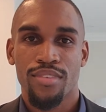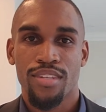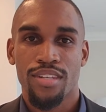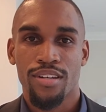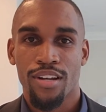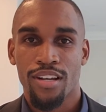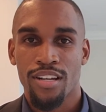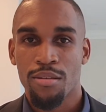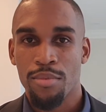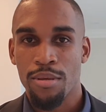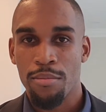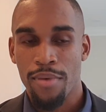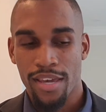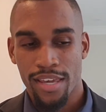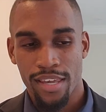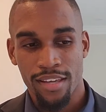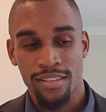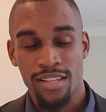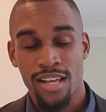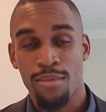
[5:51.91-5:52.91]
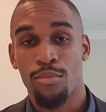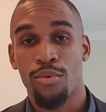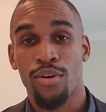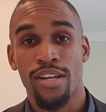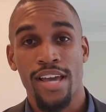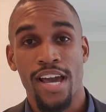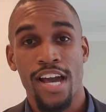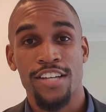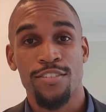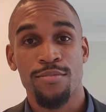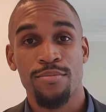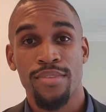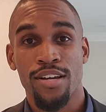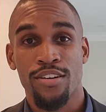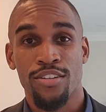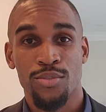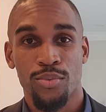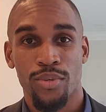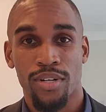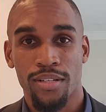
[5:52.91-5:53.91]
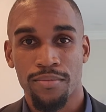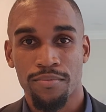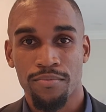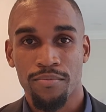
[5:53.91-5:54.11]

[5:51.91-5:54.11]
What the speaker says: you're going to be making a lot more cash from there as well.